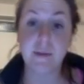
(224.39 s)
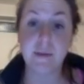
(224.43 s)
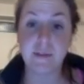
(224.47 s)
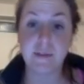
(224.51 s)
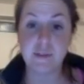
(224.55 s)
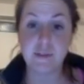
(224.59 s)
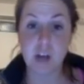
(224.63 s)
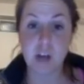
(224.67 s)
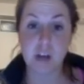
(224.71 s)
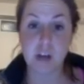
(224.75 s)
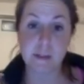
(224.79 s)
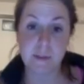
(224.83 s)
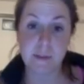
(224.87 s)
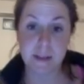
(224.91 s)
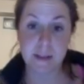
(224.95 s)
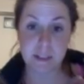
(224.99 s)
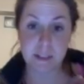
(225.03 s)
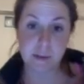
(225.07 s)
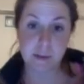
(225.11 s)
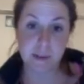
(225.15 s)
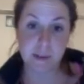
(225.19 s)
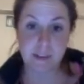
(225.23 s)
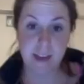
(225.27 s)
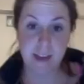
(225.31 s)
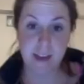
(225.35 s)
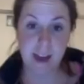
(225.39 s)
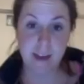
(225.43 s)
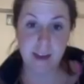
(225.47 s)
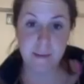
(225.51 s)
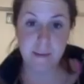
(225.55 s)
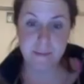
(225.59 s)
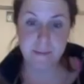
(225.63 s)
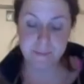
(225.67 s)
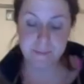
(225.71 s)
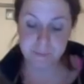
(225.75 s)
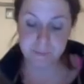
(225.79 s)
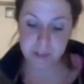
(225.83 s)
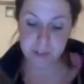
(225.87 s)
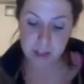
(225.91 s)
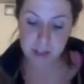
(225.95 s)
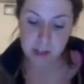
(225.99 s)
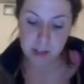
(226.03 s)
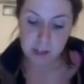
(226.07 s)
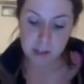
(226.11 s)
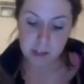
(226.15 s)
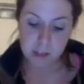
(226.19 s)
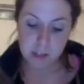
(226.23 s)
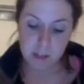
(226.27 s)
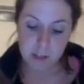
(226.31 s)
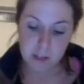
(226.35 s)
We've talked about doing that.
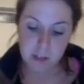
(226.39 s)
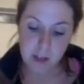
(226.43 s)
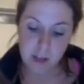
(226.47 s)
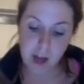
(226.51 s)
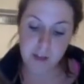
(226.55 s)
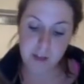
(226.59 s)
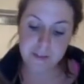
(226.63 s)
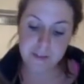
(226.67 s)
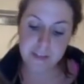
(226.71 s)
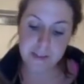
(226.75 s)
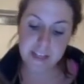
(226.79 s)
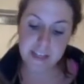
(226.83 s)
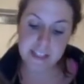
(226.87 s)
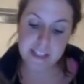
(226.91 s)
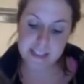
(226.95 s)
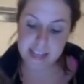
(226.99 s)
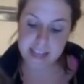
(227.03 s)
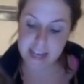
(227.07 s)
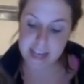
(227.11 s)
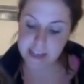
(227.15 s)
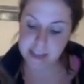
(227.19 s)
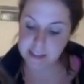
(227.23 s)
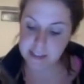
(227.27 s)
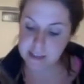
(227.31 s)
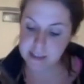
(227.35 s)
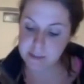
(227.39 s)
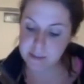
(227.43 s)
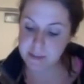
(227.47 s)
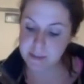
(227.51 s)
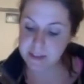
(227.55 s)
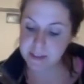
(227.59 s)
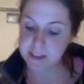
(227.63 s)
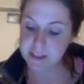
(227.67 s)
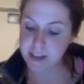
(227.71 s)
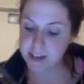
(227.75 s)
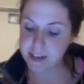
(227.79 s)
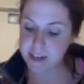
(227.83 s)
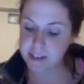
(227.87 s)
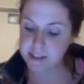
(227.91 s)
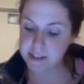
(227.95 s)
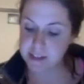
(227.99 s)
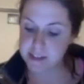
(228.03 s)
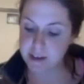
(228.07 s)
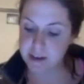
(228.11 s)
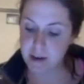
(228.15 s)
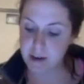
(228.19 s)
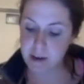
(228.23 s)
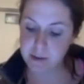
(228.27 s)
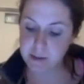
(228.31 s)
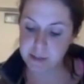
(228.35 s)
On this case, the midline is
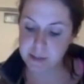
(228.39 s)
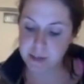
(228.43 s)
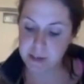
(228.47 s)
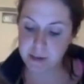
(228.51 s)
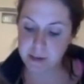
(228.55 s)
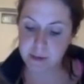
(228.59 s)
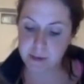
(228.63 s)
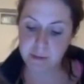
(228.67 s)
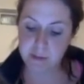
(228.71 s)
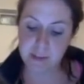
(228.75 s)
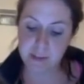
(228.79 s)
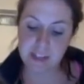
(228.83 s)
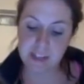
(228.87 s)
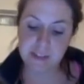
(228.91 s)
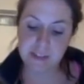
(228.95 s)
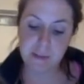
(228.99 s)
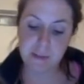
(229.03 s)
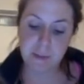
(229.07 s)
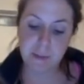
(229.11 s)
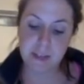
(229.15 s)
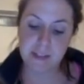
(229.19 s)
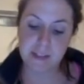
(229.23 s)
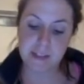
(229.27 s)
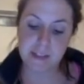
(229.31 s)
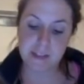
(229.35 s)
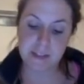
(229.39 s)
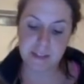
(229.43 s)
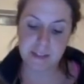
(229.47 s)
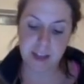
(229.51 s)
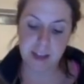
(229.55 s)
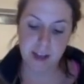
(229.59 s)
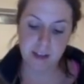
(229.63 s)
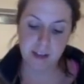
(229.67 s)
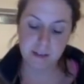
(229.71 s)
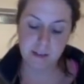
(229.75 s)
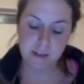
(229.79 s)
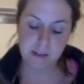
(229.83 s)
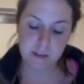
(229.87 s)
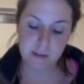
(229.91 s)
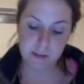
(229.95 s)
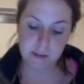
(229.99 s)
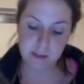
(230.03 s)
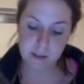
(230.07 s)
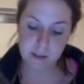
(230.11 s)
0, so you don't need the plus at the end.